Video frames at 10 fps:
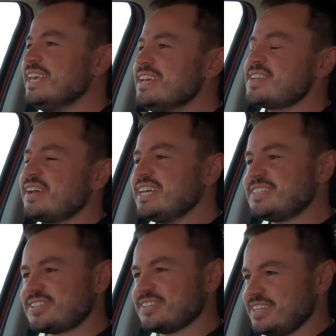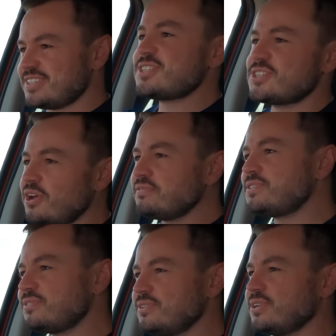So it's soft
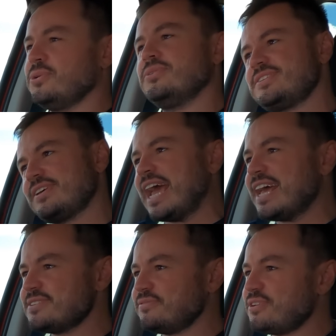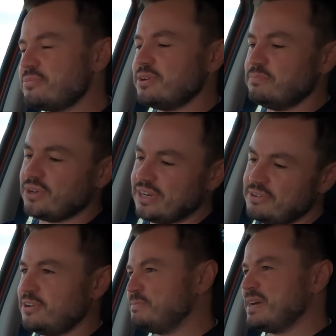through the corner, so it has a fair bit of body
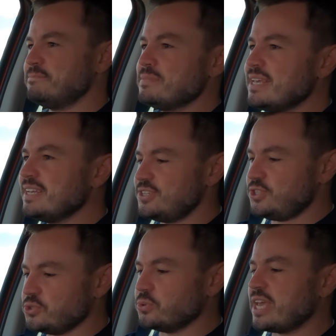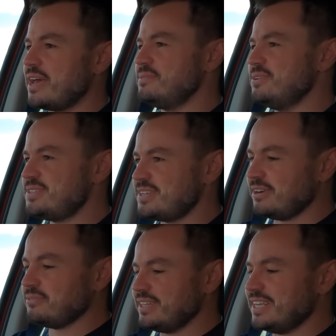roll, but it's a dual cab ute, so you
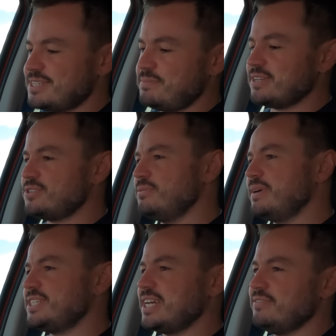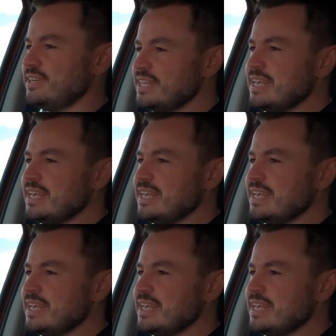don't really expect too much out of it.